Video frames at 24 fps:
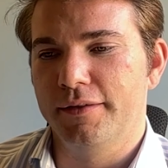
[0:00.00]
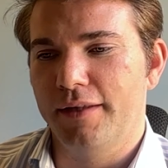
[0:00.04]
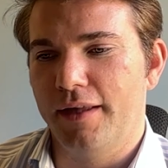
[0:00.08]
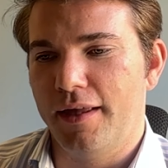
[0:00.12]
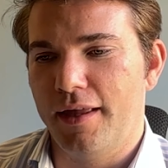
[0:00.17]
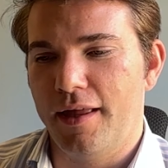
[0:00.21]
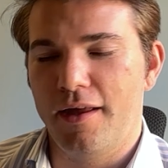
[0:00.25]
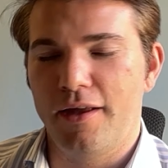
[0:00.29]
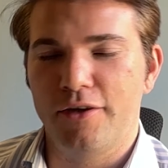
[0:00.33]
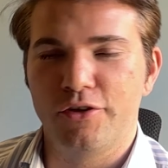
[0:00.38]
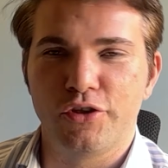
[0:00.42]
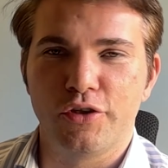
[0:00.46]

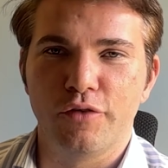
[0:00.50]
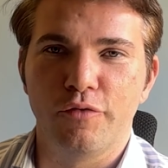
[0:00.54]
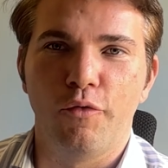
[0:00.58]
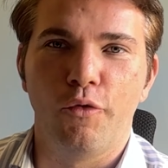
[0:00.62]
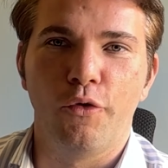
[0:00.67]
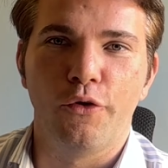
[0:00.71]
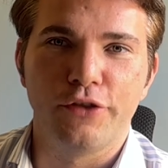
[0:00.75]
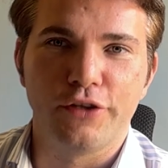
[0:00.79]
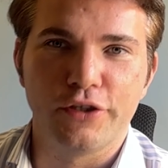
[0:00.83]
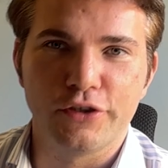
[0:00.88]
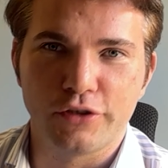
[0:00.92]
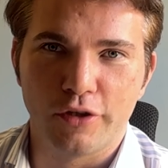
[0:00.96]
I should
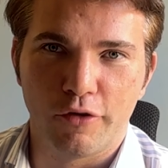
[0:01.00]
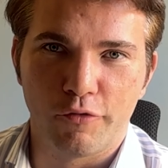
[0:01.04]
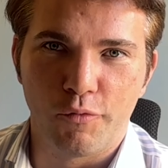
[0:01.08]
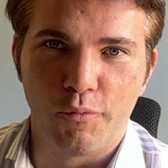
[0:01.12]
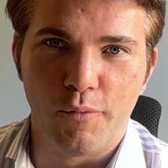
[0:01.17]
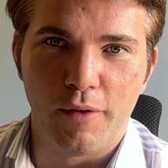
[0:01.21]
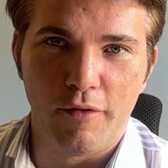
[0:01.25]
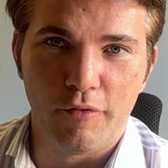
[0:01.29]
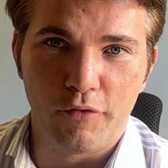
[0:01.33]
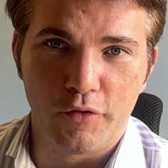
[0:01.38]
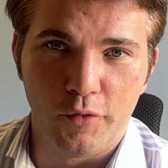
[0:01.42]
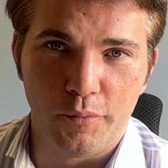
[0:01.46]
avoid the stock
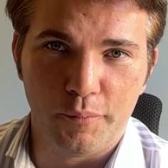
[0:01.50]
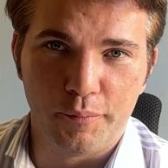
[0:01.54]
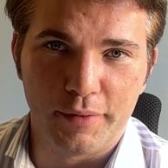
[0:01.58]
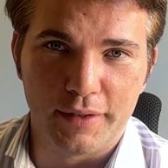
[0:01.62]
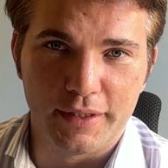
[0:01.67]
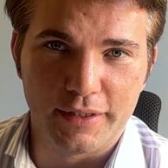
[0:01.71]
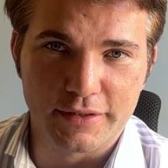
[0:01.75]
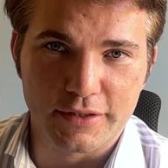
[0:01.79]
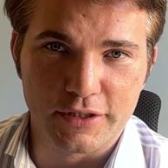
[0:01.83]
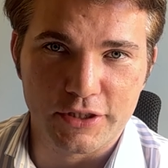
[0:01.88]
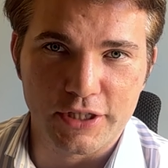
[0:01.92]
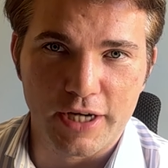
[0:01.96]
wealth
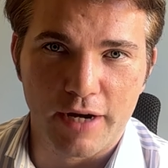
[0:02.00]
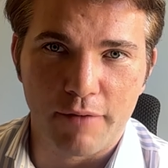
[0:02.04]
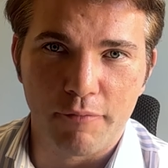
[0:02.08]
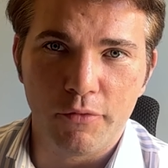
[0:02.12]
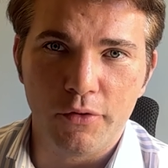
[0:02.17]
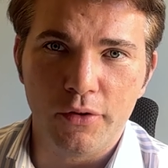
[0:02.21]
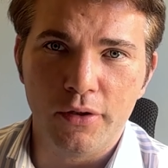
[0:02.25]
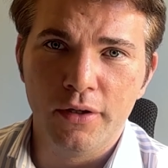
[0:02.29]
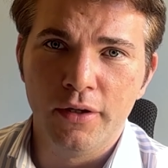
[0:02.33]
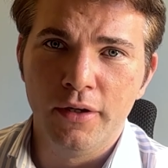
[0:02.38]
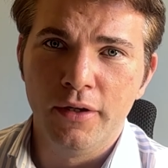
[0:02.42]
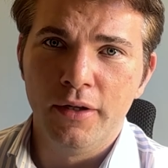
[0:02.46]
companies in
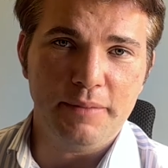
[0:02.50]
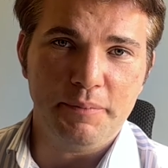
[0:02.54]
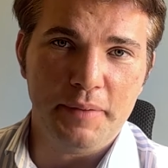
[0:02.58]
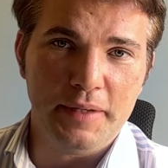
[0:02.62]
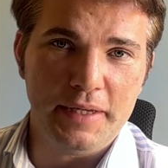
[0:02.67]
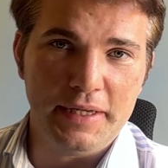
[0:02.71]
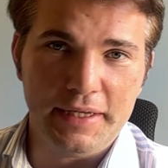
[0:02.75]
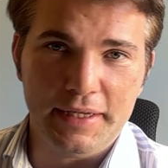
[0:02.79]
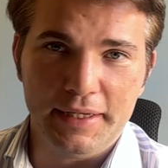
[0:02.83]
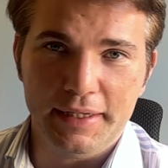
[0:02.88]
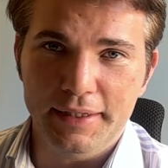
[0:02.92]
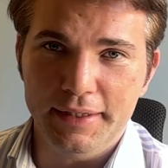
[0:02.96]
general. Big
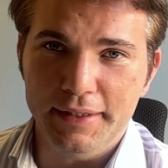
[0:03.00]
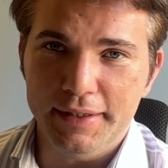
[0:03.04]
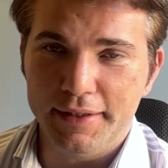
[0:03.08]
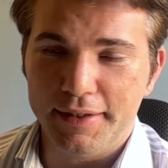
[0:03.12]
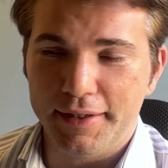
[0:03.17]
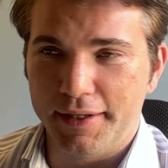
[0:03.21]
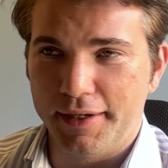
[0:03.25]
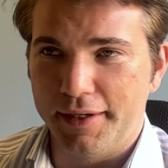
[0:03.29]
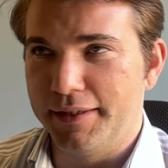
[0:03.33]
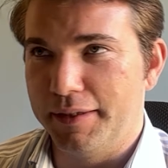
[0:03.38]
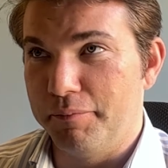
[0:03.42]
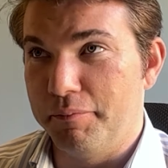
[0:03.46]
PE,
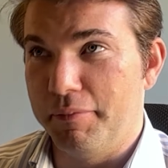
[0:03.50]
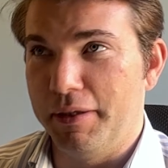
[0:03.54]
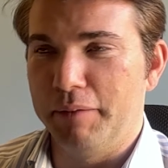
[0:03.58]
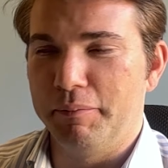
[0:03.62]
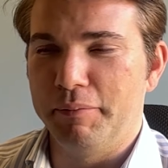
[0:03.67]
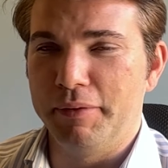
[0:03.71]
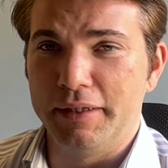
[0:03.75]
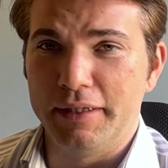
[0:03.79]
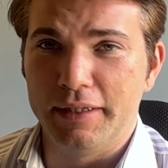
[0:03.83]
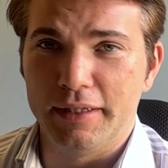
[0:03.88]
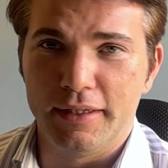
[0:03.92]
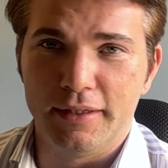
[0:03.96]
I say big
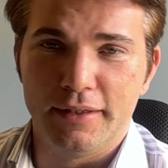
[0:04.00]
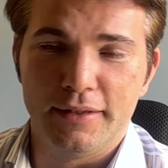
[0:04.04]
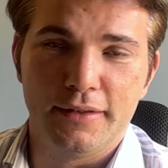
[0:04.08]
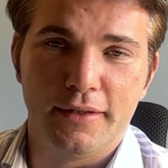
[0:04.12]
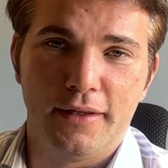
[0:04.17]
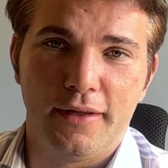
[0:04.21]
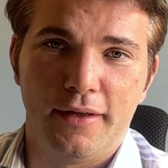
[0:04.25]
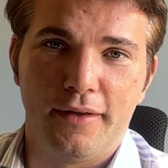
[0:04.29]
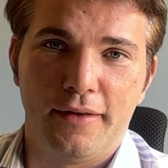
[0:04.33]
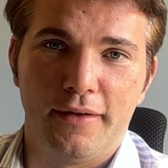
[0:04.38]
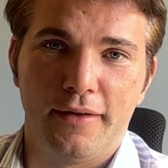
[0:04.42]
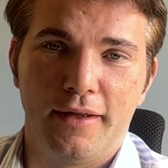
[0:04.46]
PE,
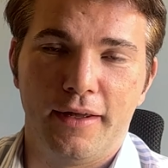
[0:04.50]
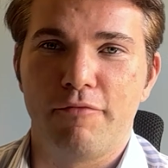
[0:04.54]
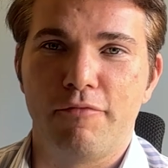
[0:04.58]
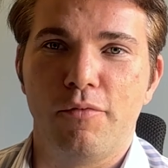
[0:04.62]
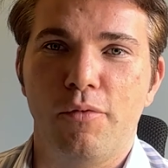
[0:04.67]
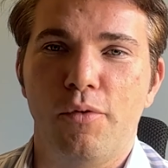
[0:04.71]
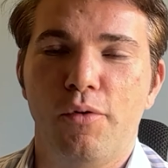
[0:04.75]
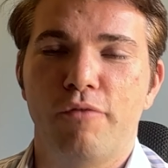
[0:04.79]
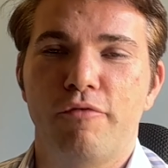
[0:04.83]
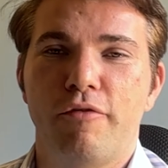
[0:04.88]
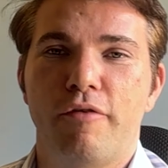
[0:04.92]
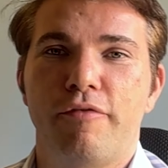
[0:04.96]
kind of
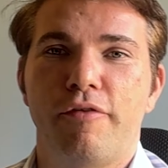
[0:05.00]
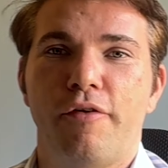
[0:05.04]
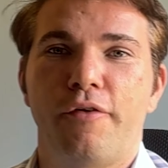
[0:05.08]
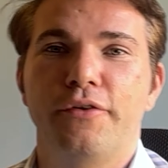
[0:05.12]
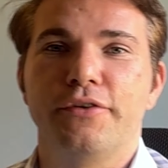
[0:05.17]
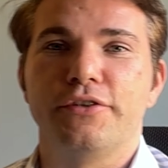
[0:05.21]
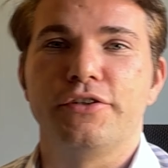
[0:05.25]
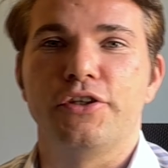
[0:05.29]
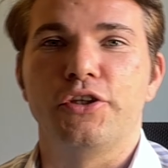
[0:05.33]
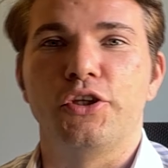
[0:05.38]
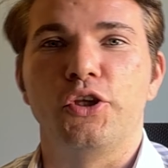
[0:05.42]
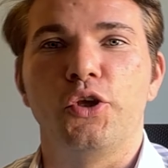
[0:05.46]
more referring
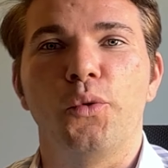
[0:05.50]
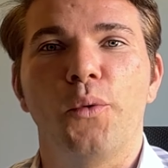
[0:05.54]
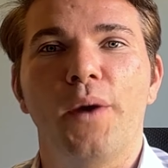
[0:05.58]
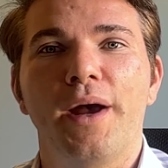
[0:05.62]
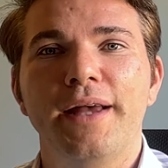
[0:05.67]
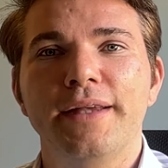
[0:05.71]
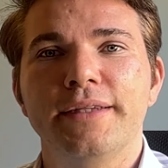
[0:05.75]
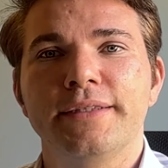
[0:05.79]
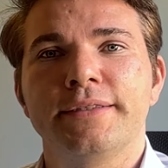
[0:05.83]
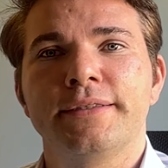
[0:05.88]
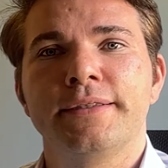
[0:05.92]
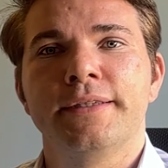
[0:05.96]
to the
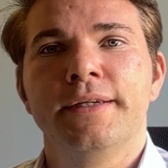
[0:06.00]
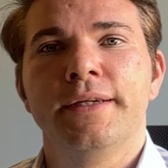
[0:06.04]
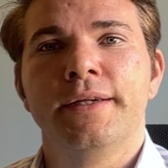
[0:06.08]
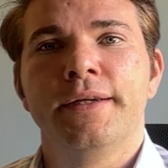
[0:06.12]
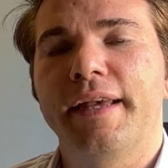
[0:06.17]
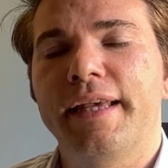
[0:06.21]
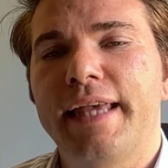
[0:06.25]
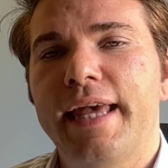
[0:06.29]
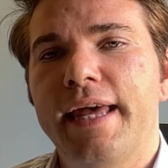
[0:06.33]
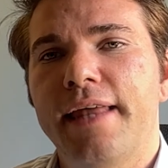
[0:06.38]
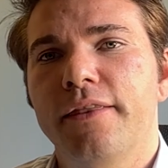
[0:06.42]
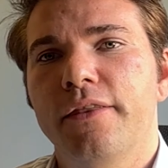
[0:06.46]
US.
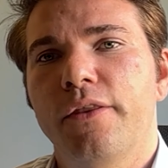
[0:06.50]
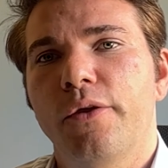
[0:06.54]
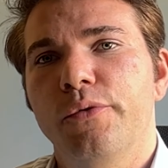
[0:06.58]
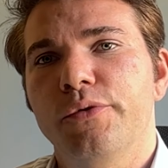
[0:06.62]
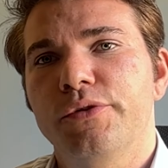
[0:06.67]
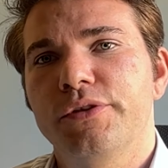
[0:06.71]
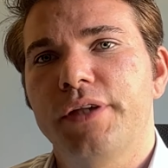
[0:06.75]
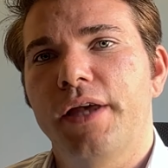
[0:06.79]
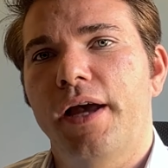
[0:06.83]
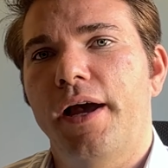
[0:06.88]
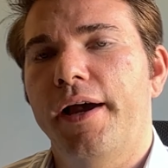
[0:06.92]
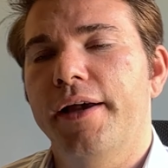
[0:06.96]
Again,
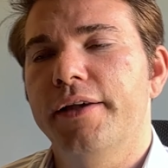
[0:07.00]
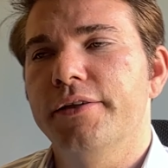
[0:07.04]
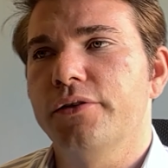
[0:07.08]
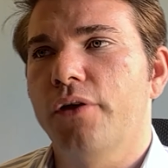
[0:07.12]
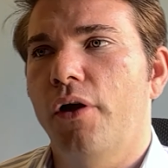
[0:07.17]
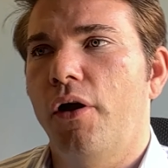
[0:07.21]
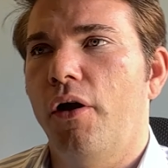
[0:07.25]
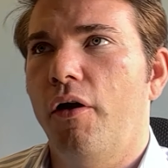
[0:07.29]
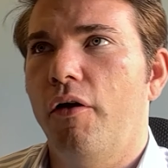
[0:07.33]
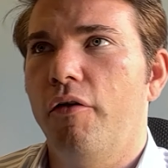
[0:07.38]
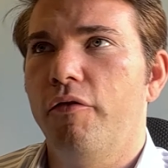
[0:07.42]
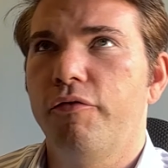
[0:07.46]
those guys
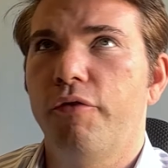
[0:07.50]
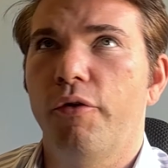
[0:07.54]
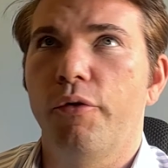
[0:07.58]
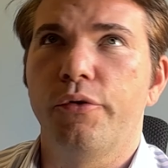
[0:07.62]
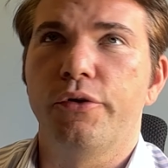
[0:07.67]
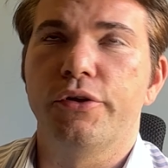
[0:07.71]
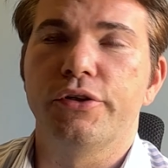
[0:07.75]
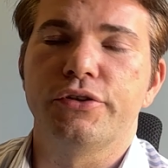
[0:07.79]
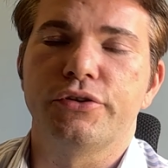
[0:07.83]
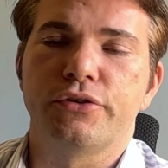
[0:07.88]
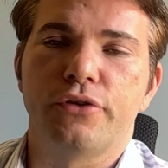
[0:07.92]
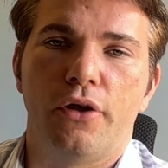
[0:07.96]
are
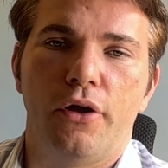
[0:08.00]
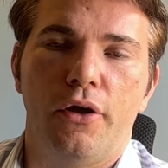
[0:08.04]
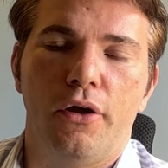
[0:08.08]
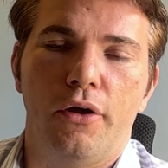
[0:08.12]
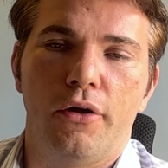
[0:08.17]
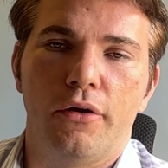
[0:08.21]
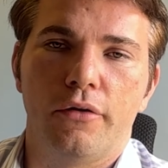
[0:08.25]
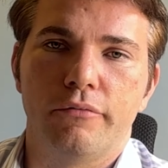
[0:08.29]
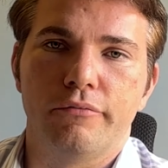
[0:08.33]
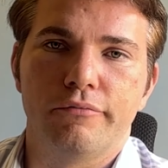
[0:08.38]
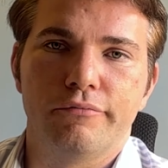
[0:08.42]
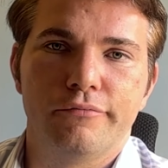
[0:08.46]
focused
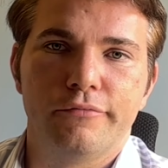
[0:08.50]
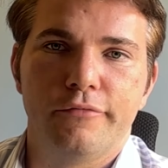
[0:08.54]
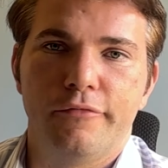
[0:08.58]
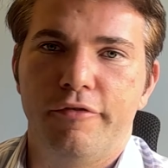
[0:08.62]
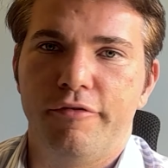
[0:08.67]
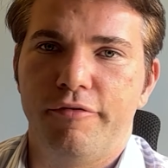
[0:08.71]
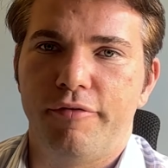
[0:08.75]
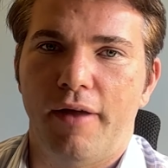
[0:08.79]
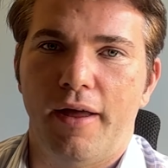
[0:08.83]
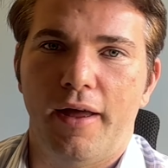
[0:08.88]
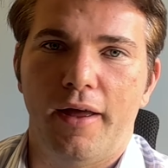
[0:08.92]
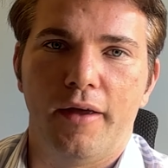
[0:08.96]
on
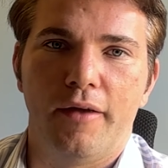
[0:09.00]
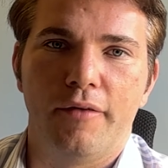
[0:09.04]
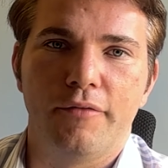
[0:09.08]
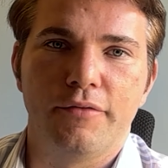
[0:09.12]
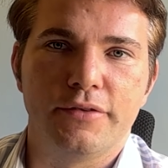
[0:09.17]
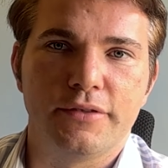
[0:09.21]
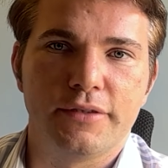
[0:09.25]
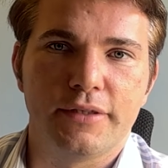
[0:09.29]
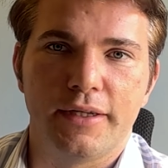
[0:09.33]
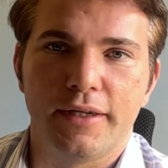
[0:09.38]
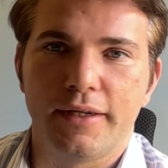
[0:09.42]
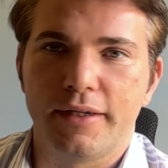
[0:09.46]
5,
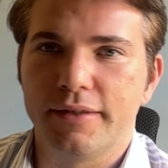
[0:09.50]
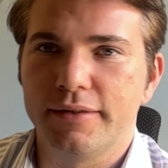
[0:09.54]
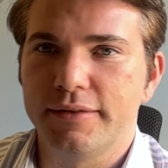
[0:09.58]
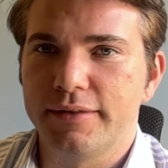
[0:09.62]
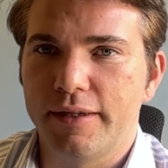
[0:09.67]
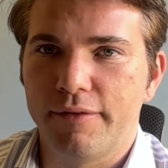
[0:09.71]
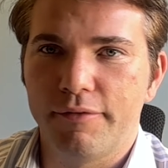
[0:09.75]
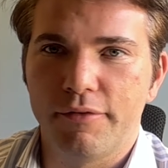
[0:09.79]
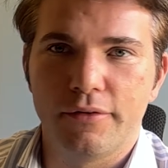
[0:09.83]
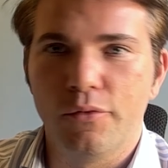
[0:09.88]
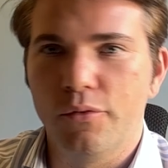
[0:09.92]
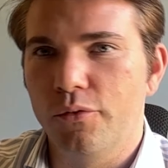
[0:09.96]
6,
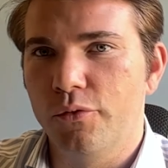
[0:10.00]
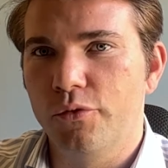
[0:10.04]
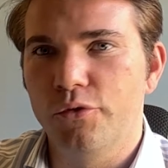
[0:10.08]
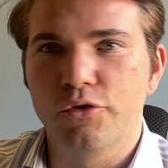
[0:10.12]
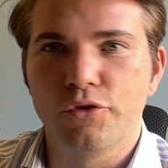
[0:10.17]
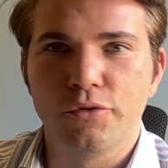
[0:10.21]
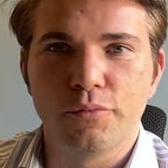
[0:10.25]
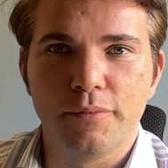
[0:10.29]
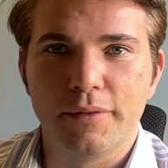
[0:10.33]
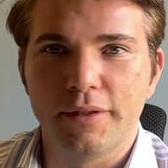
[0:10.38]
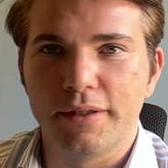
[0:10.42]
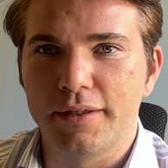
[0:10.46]

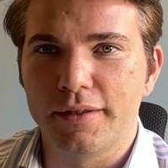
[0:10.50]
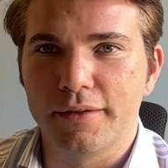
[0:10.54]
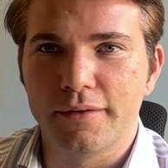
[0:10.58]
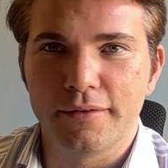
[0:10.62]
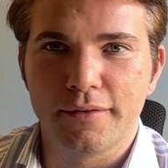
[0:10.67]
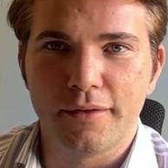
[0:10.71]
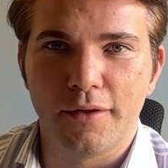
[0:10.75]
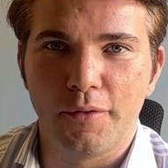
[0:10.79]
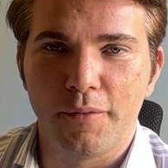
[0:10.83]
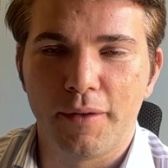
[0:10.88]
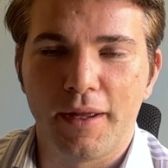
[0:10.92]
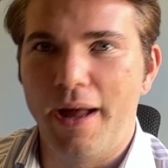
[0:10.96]
700 million
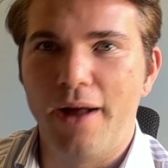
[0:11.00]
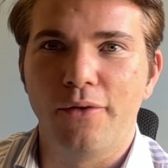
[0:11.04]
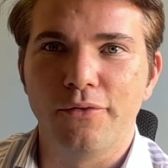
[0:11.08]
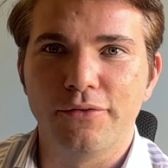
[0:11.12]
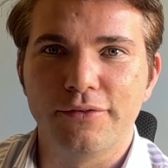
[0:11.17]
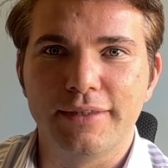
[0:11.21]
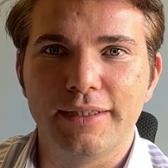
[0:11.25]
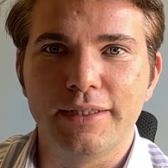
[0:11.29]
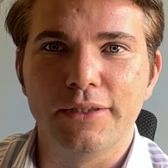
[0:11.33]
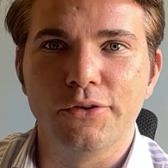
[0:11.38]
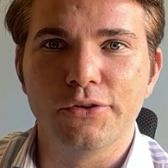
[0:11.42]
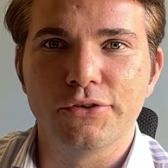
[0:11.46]
pound
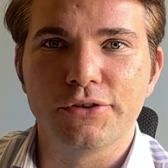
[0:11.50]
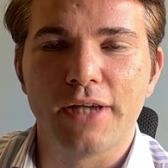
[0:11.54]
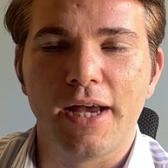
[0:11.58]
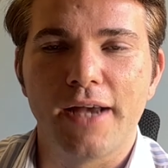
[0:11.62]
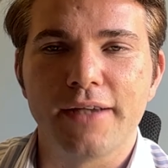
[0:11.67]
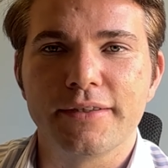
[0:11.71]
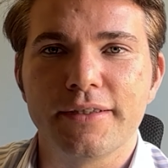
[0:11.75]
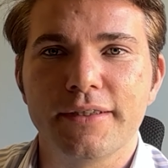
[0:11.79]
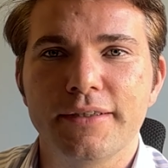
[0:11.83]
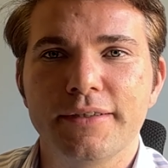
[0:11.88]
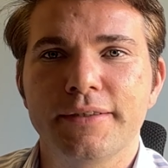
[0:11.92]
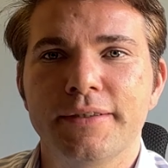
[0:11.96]
deal
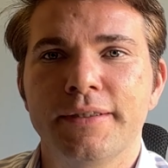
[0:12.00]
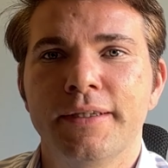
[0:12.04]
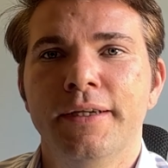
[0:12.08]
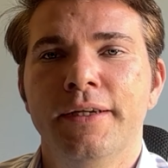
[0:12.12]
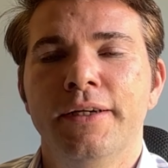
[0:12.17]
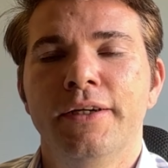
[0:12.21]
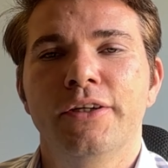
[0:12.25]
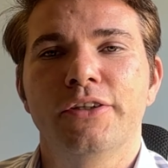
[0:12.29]
sizes.